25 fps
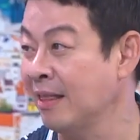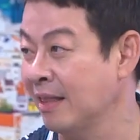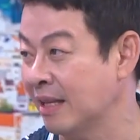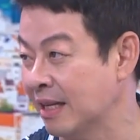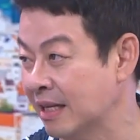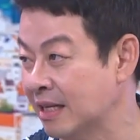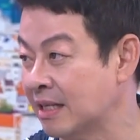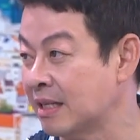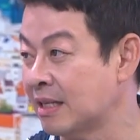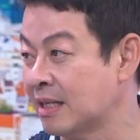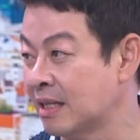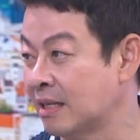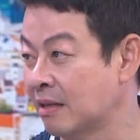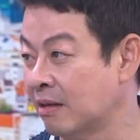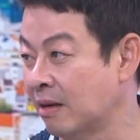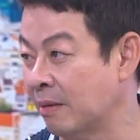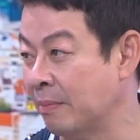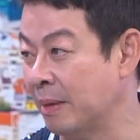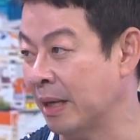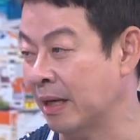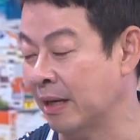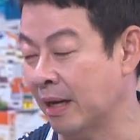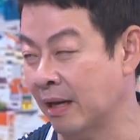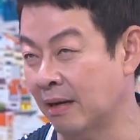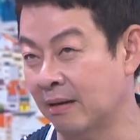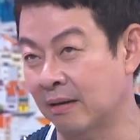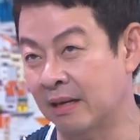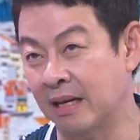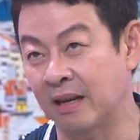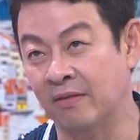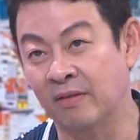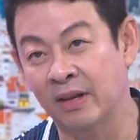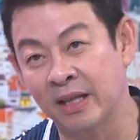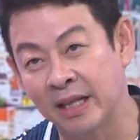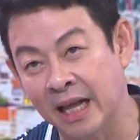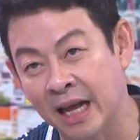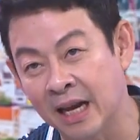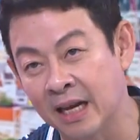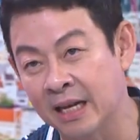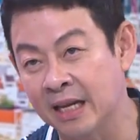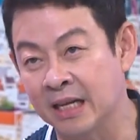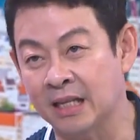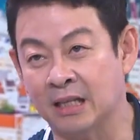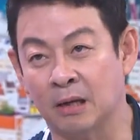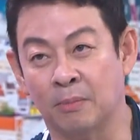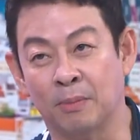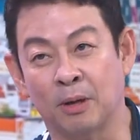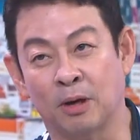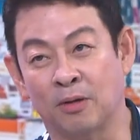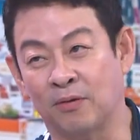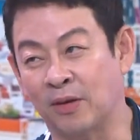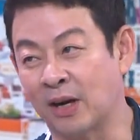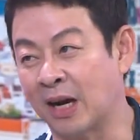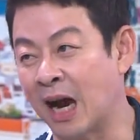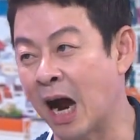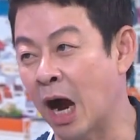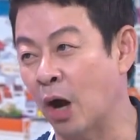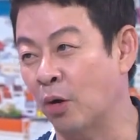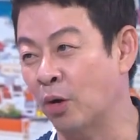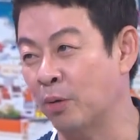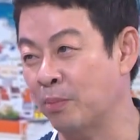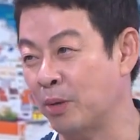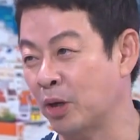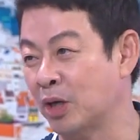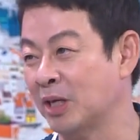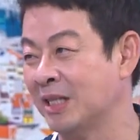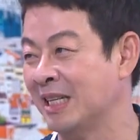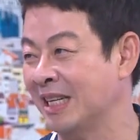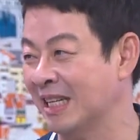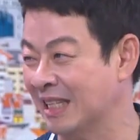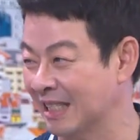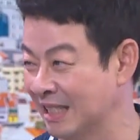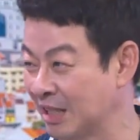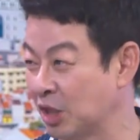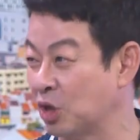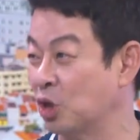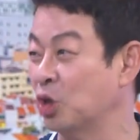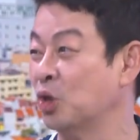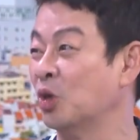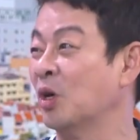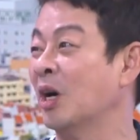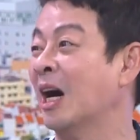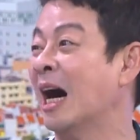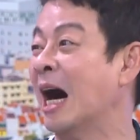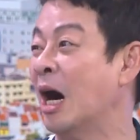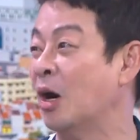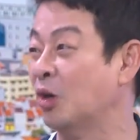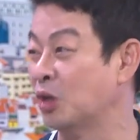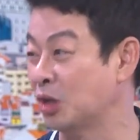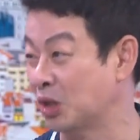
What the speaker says: this, I mean, and even then he's a bit of a coward because he doesn't go to her house